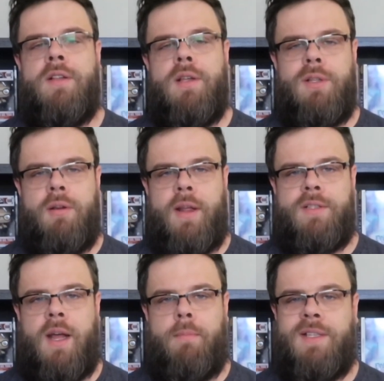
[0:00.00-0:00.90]
So until
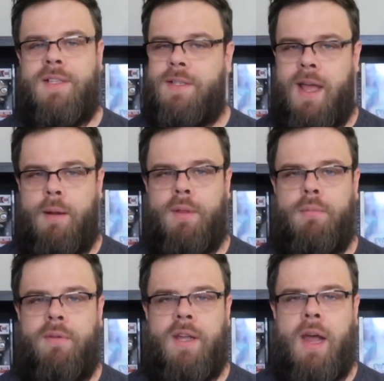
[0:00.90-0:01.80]
next time, this is Adam with
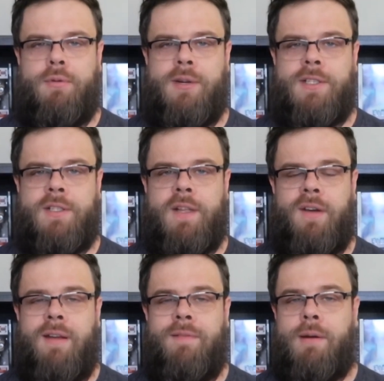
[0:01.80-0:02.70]
Movie Guy
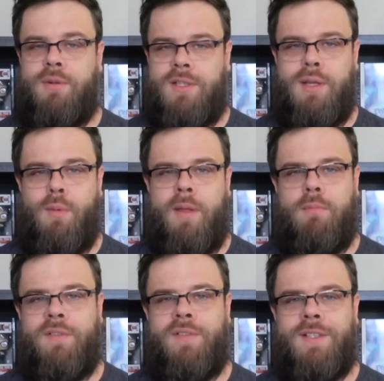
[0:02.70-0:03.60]
365. I will see you at the
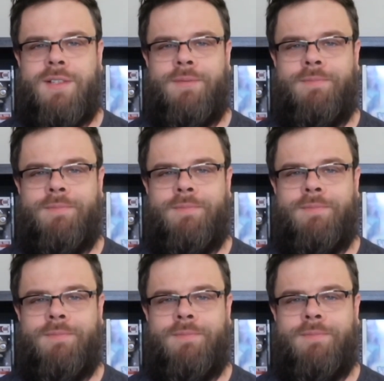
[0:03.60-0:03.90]
movies.